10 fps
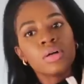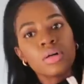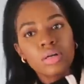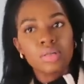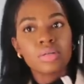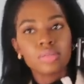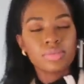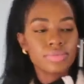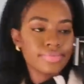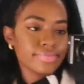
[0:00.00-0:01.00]

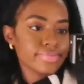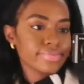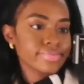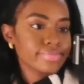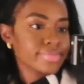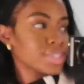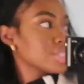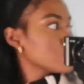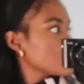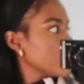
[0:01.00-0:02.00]
Oh.
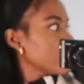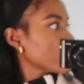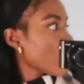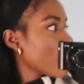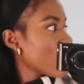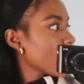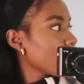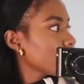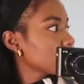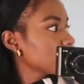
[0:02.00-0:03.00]
Do you have
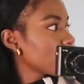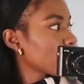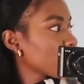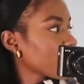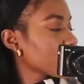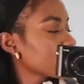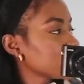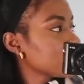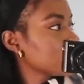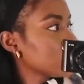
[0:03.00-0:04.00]
a ton of work
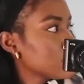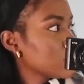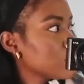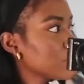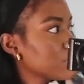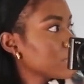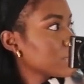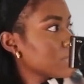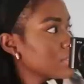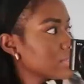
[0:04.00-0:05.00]
to do?
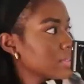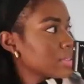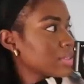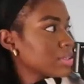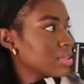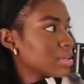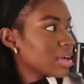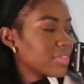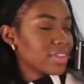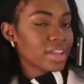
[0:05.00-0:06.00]

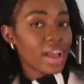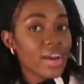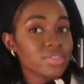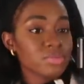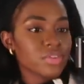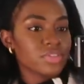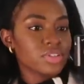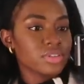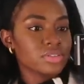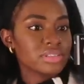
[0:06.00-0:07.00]
I feel like I have some stuff to
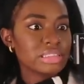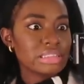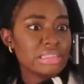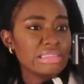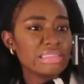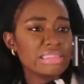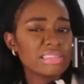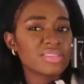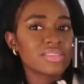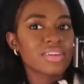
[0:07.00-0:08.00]
do.
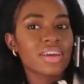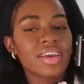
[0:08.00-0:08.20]
Oh.